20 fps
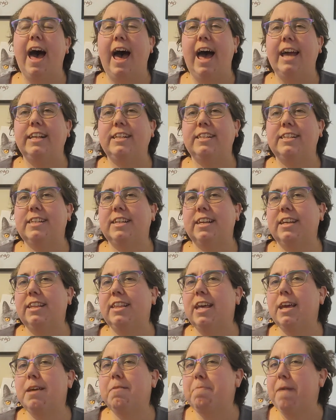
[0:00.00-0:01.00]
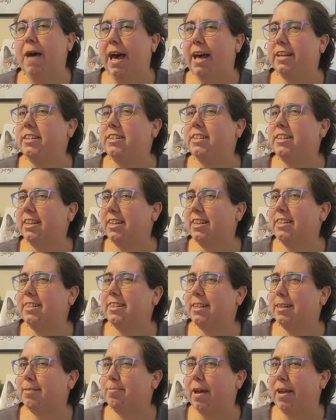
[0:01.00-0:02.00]
I still think Pestilence
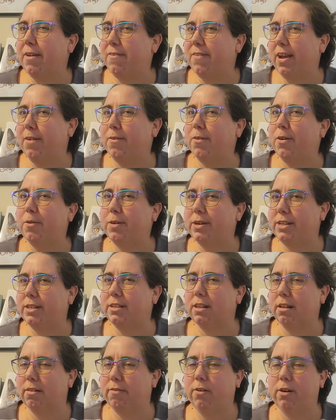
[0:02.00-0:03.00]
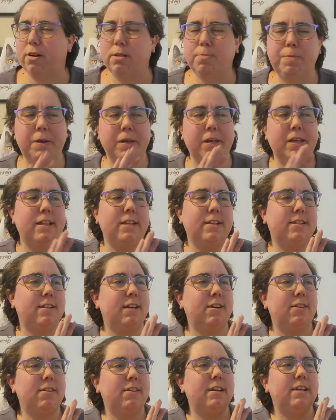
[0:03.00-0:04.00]
is my favorite, which is the first book in the
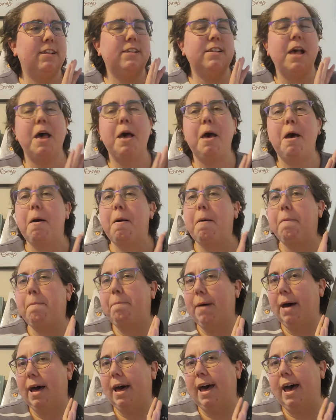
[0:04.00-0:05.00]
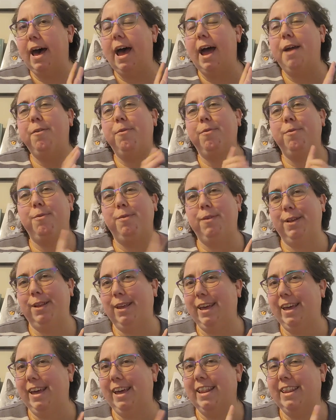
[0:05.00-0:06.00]
series, but I
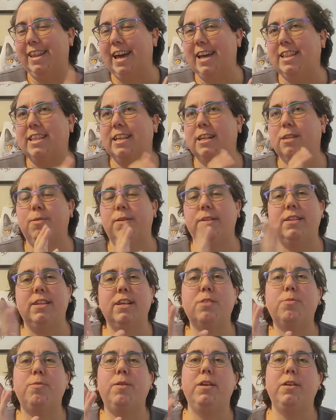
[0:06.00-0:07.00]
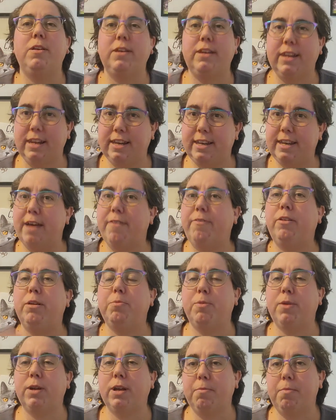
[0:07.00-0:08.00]
really like this one. This one did definitely
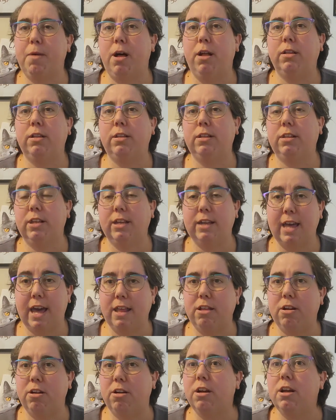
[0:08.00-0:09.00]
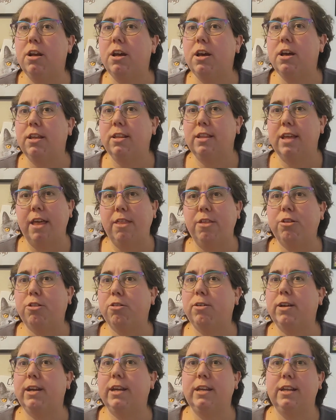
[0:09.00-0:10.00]
bring them all together. The other
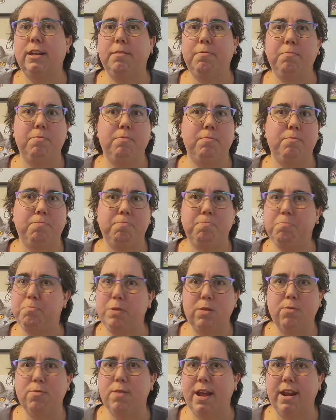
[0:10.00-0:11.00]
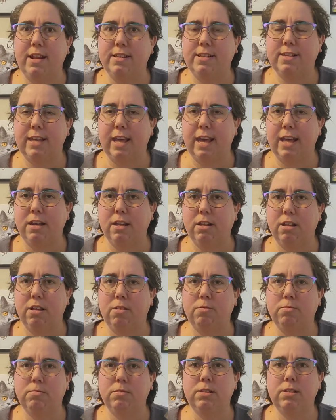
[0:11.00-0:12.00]
three can be read as
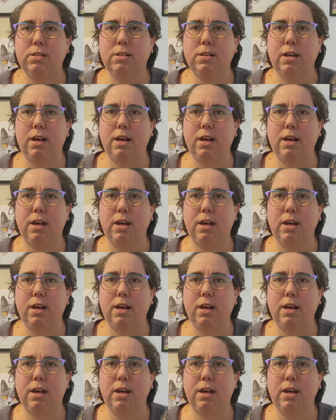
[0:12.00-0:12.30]
standalones.